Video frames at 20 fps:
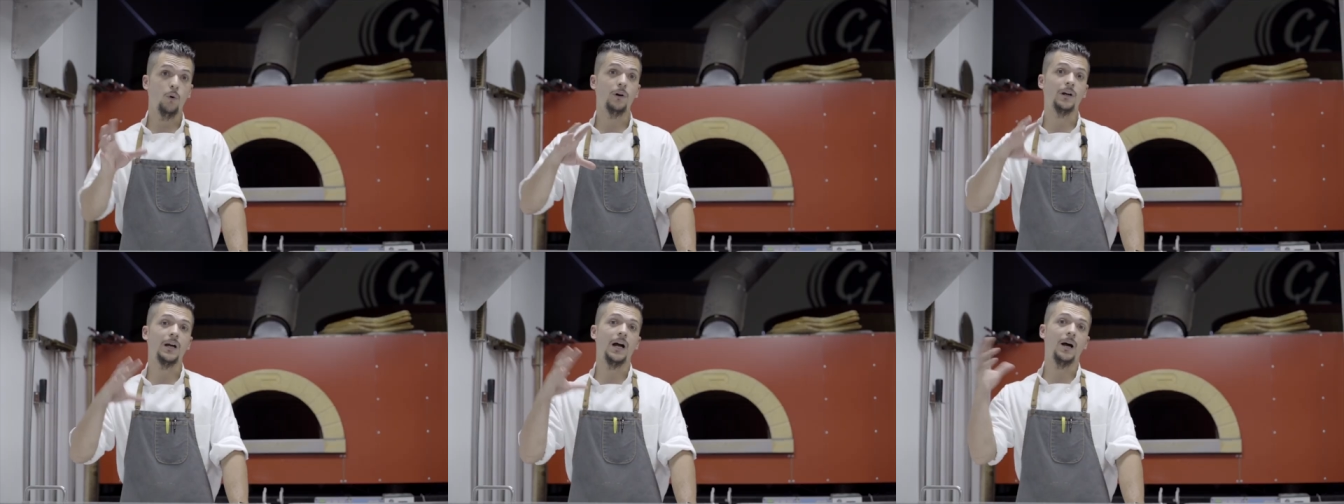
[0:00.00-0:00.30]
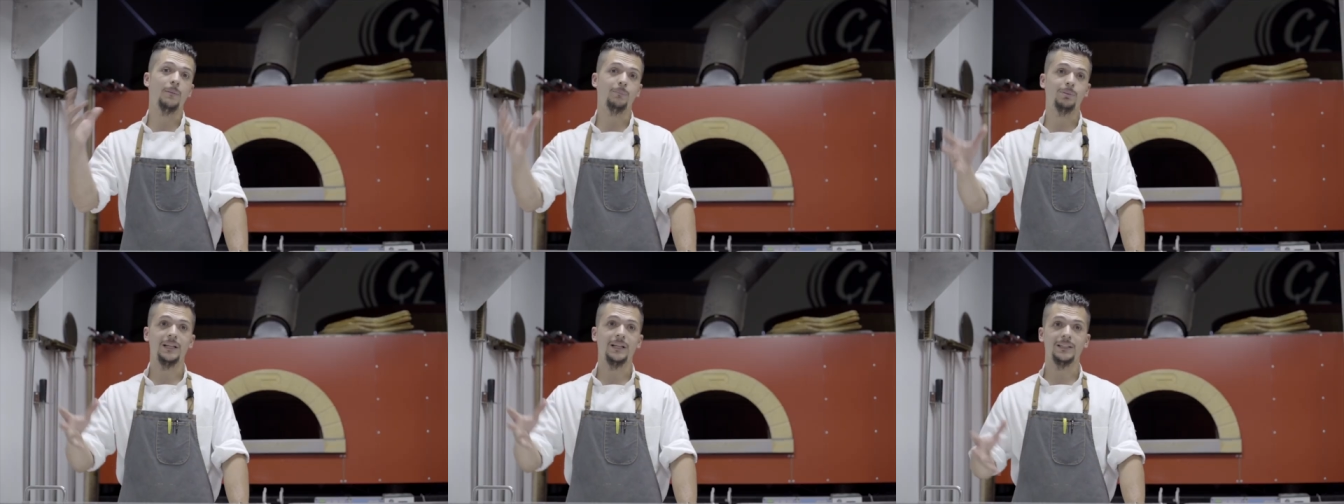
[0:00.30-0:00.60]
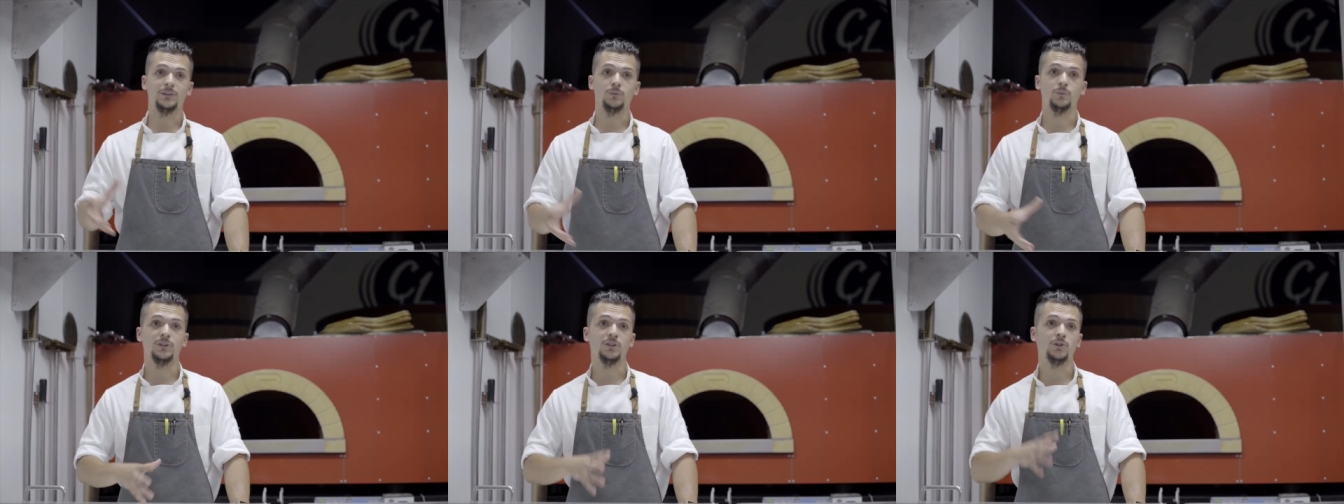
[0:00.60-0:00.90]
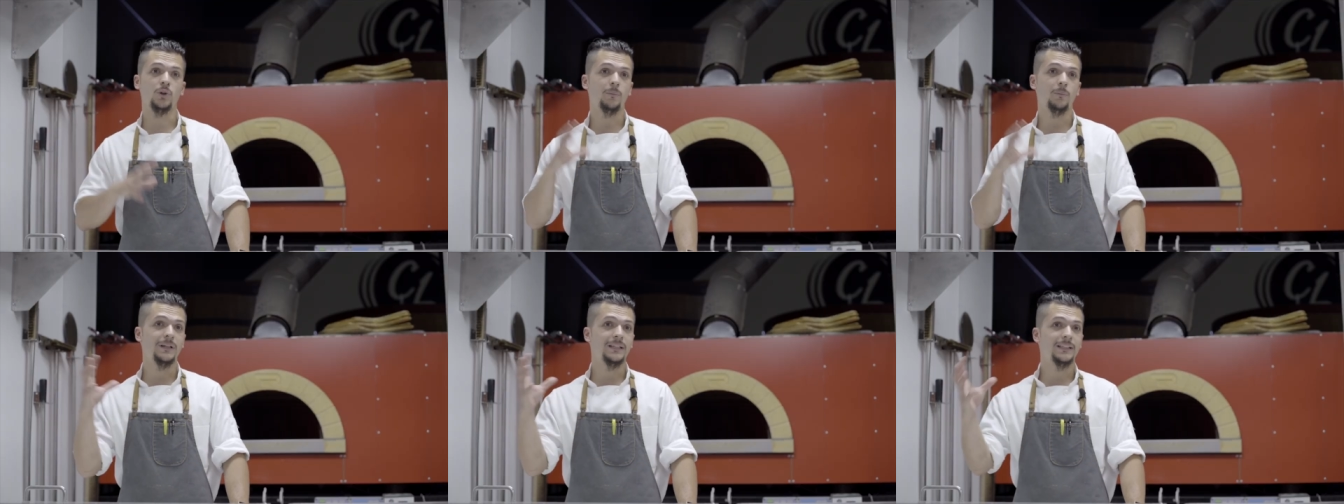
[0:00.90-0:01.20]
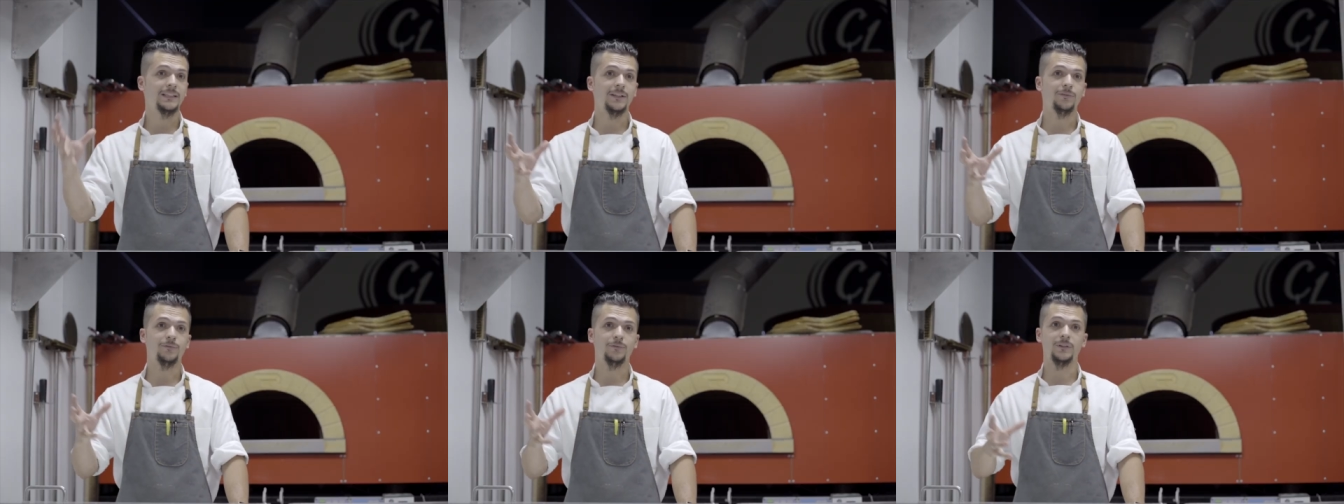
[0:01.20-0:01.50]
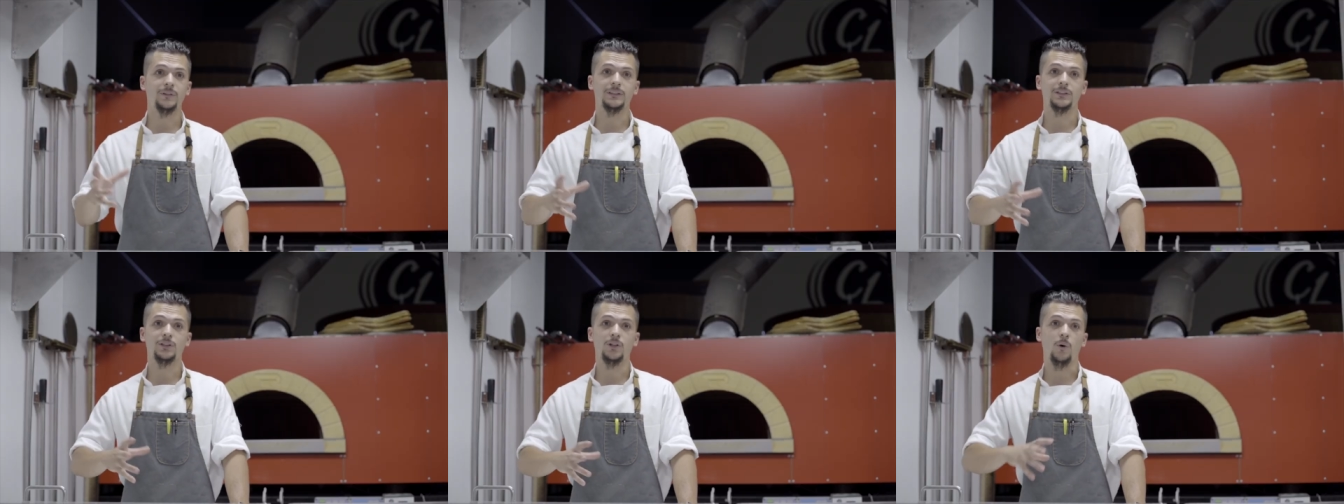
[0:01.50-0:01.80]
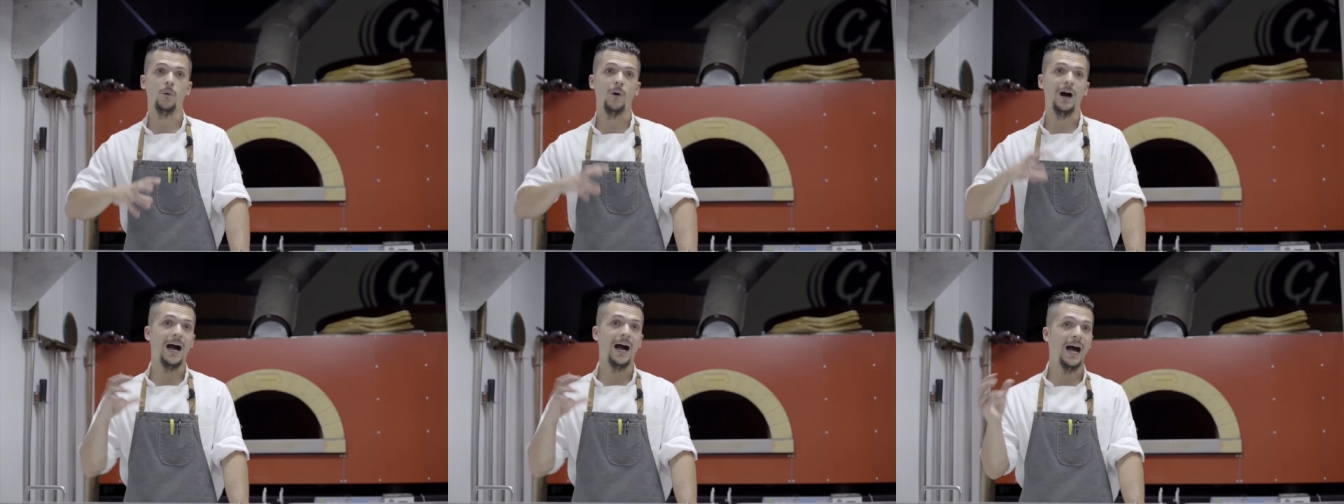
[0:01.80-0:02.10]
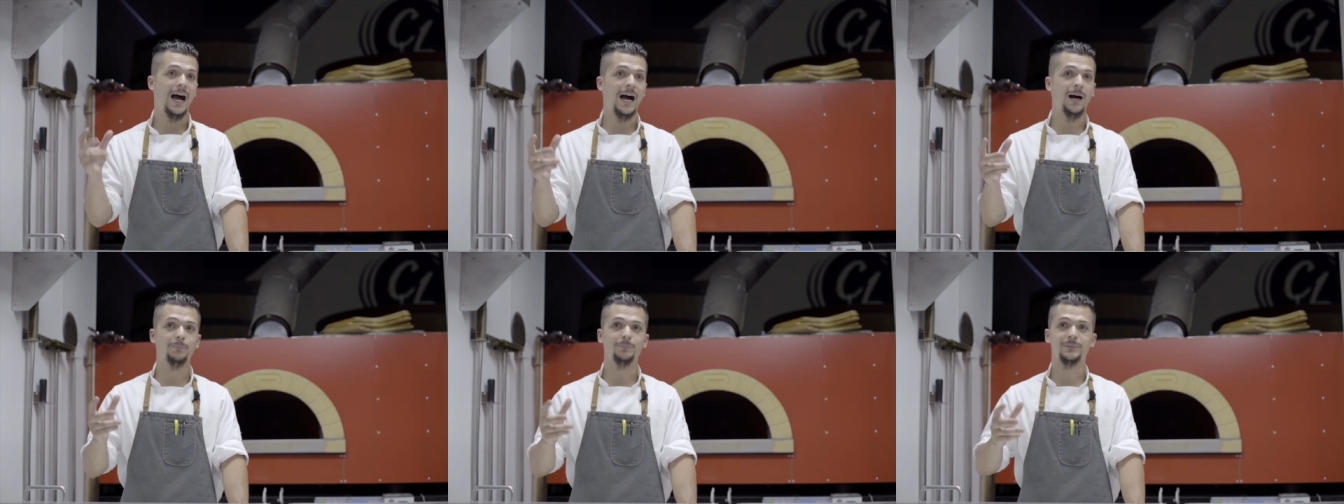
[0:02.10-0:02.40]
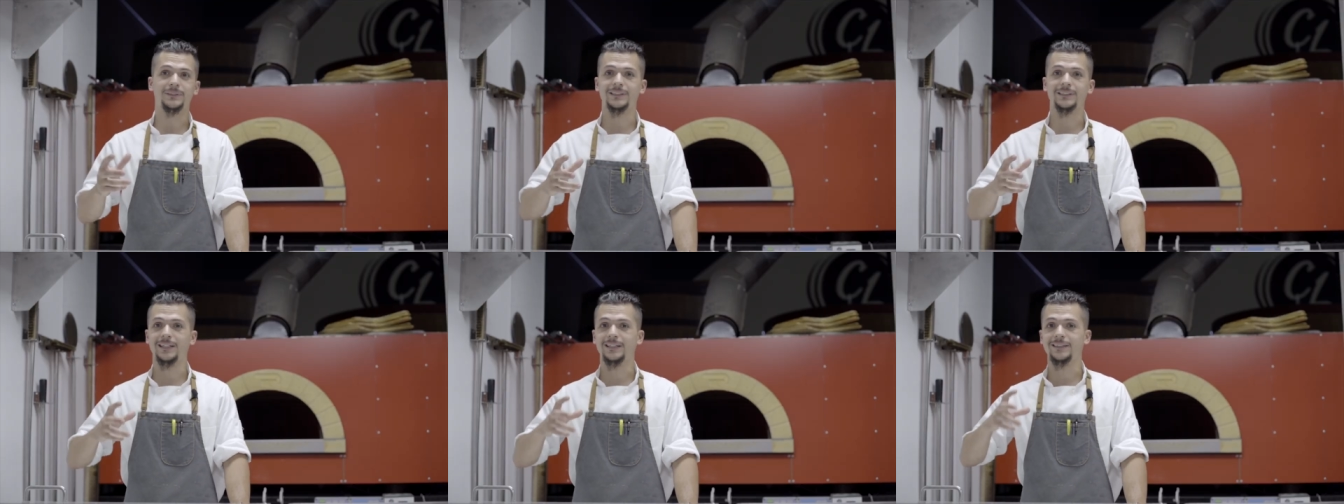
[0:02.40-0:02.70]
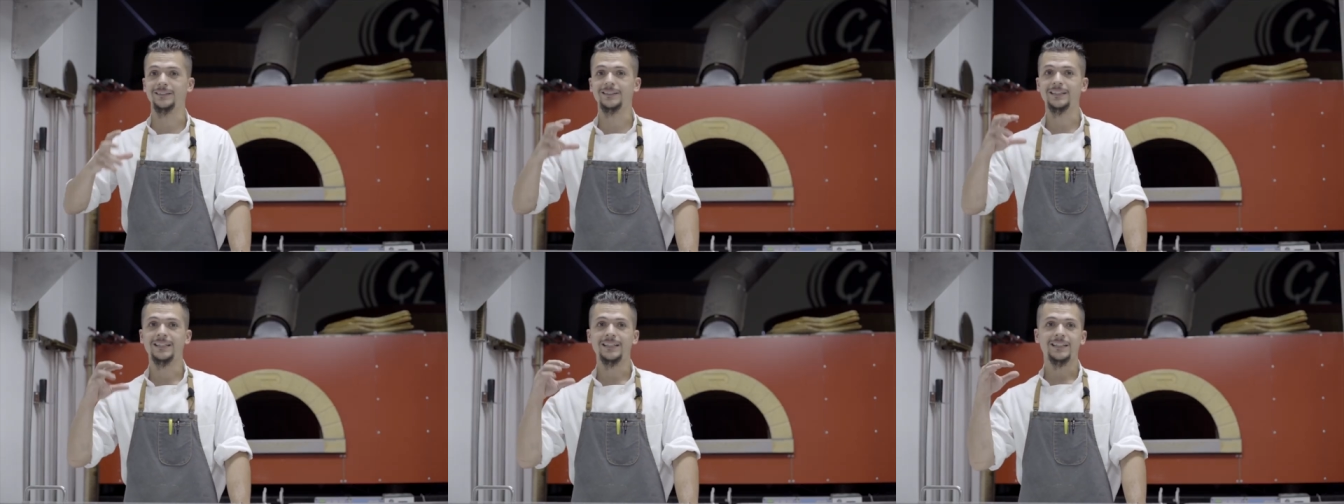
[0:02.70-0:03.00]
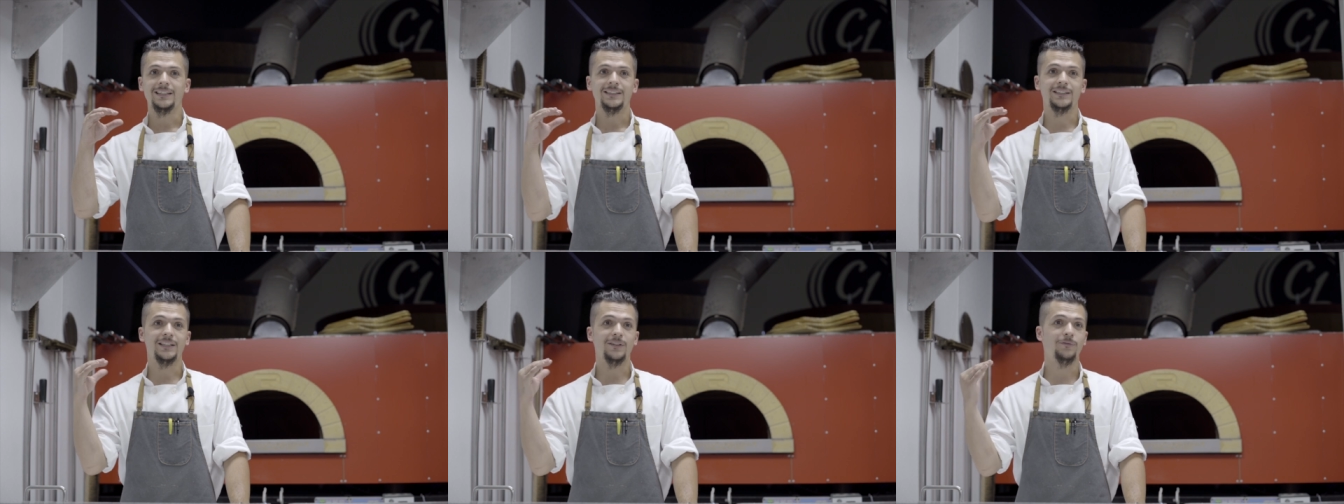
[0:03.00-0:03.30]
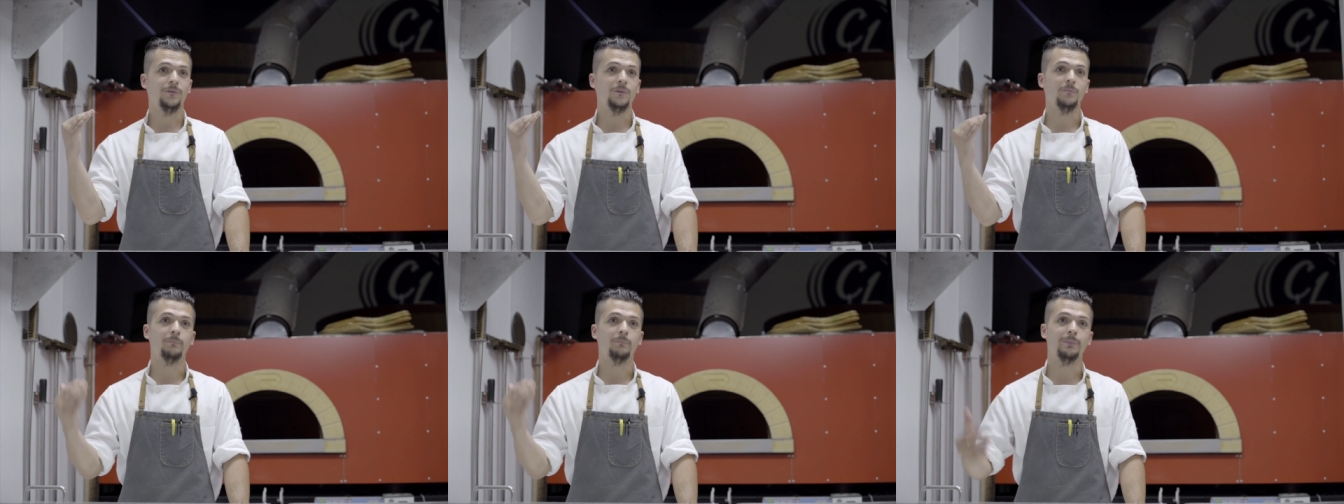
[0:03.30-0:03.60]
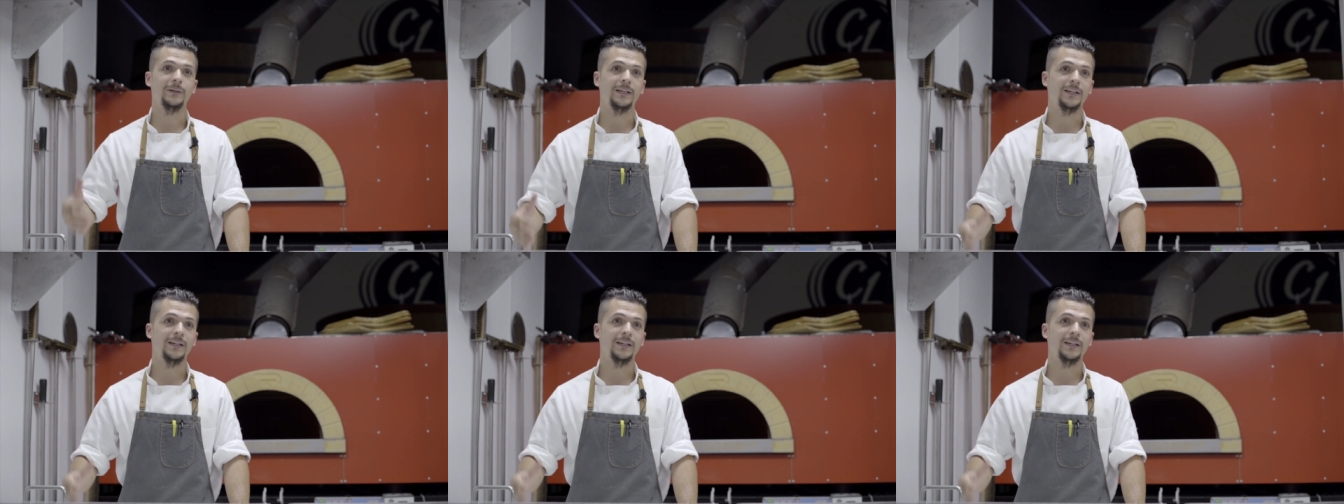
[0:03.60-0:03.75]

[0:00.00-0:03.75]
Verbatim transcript: more complex with so many different, you know, hops and different